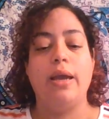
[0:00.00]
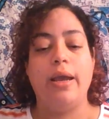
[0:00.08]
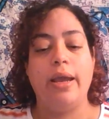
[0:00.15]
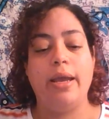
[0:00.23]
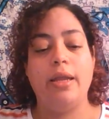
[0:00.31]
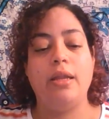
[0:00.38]

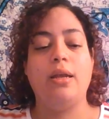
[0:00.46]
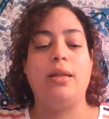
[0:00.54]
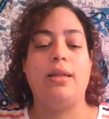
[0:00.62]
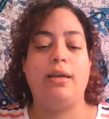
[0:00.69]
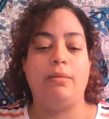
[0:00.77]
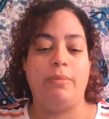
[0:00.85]
and your
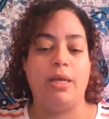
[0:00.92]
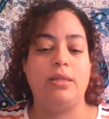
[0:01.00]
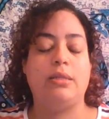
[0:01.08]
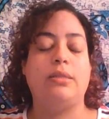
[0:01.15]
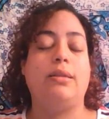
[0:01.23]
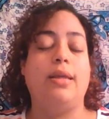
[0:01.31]

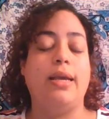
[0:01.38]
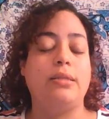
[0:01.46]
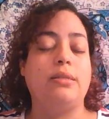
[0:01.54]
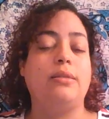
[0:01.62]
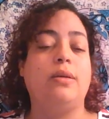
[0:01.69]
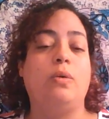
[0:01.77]
ligaments
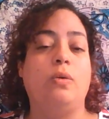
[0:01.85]
thanks to the